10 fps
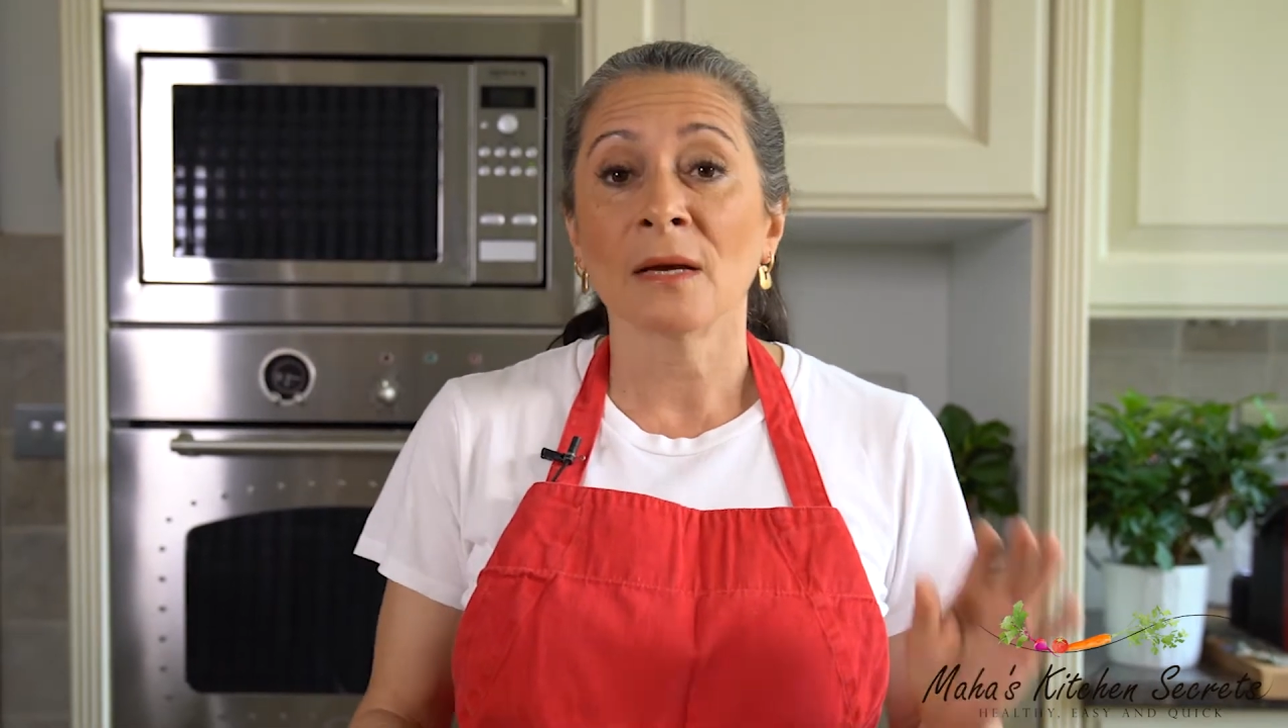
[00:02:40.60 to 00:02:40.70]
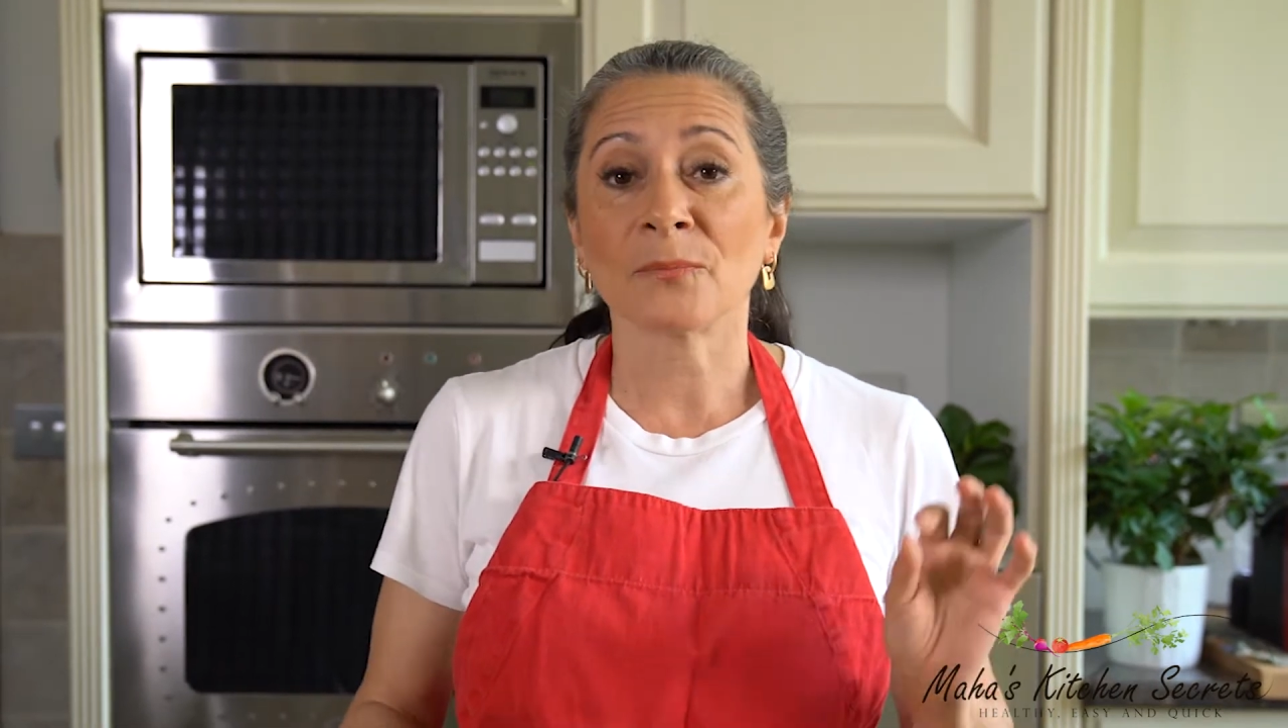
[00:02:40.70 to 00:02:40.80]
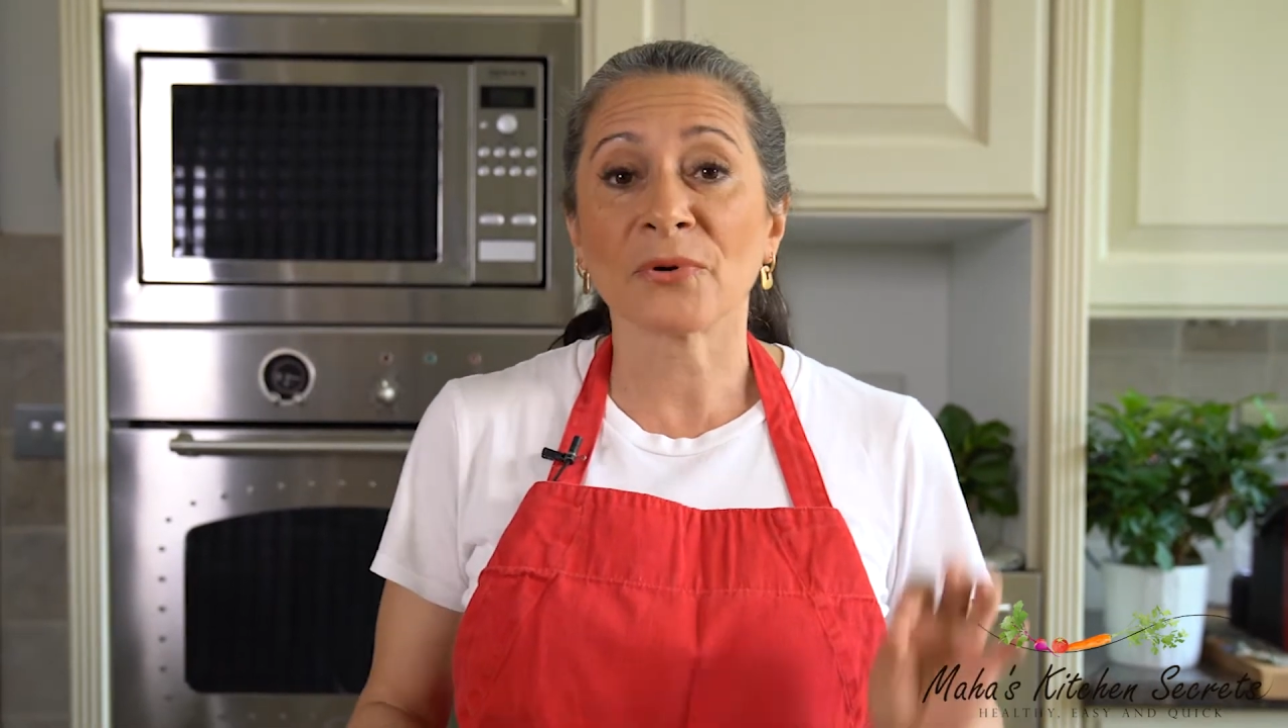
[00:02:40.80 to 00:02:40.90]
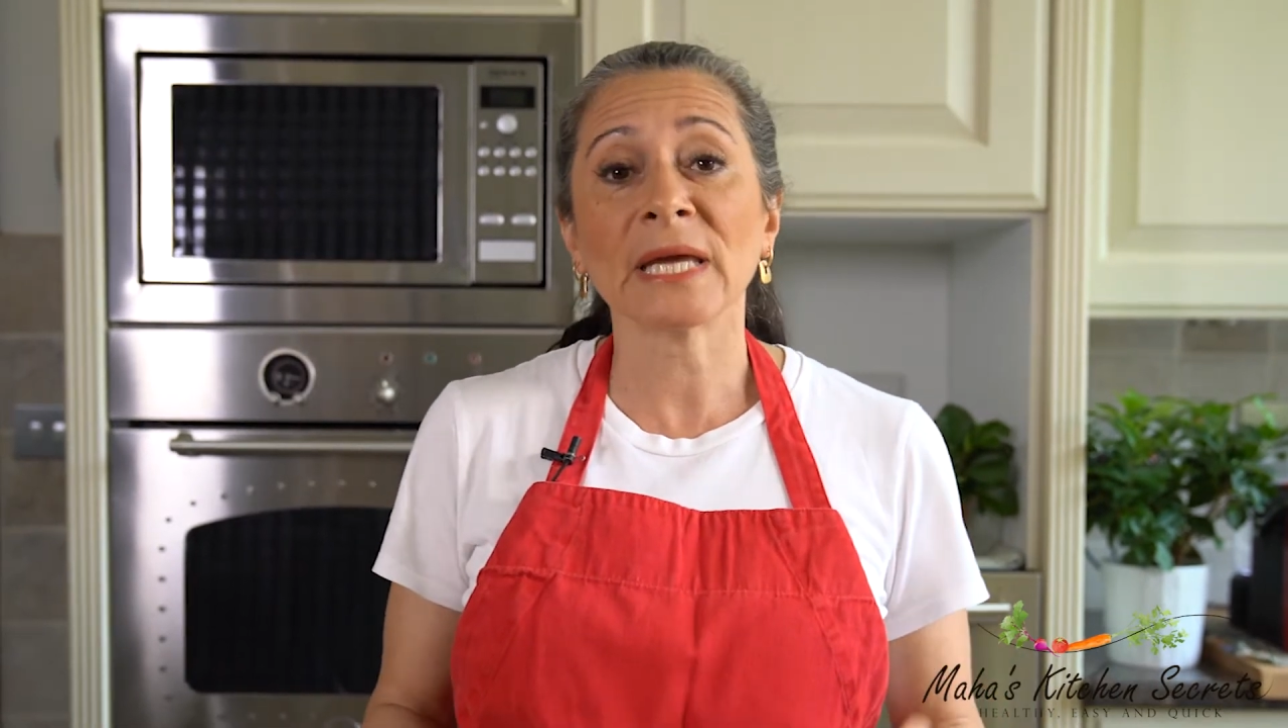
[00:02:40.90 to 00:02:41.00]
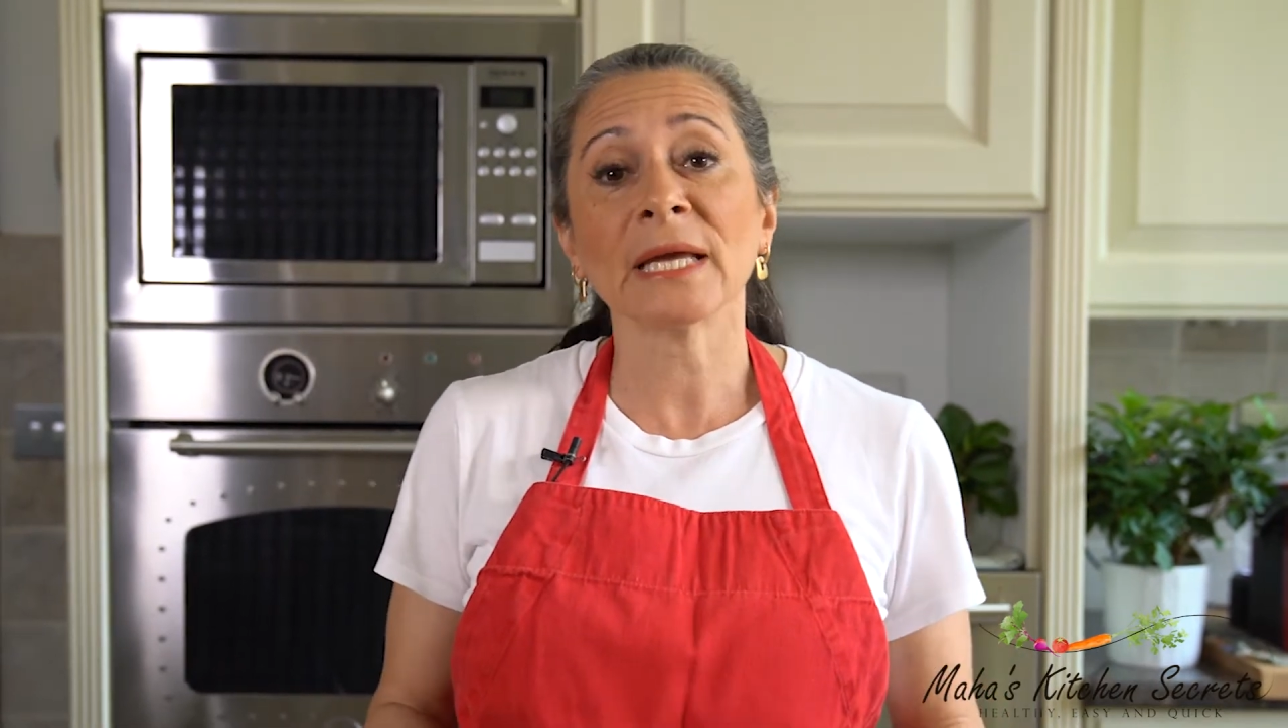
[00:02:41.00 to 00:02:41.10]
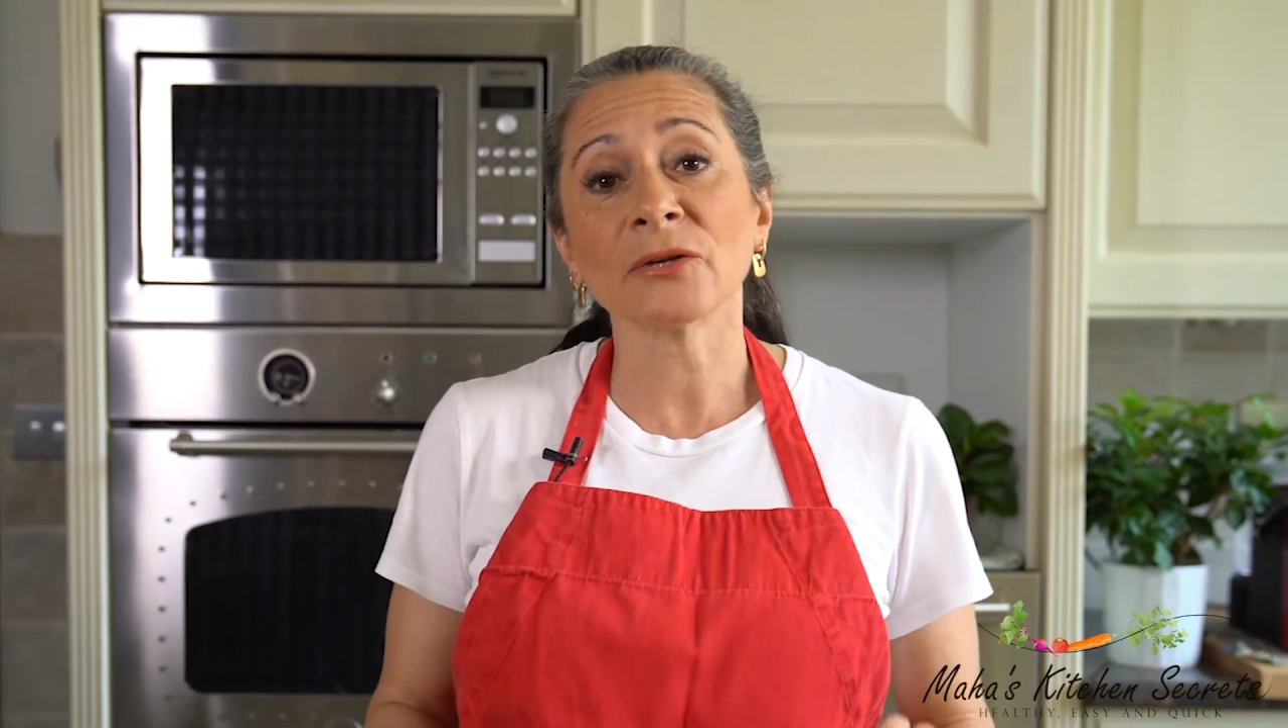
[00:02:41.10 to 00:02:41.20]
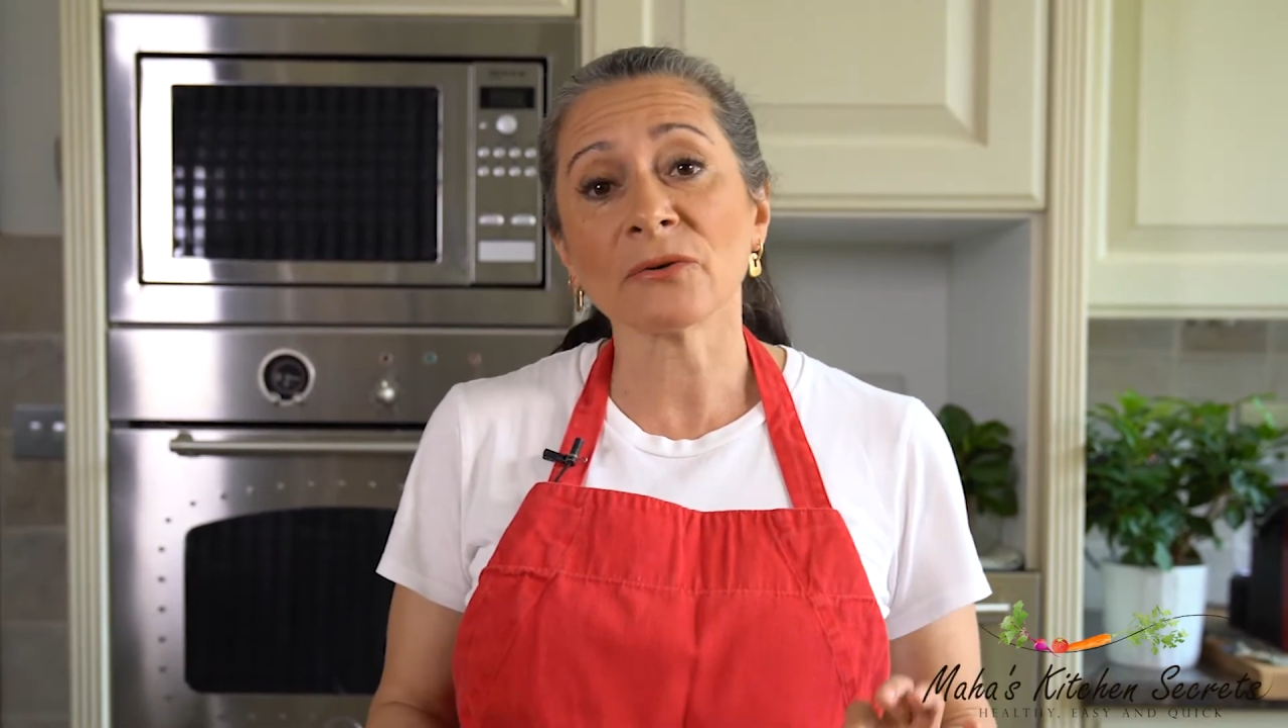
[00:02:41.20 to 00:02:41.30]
Preheat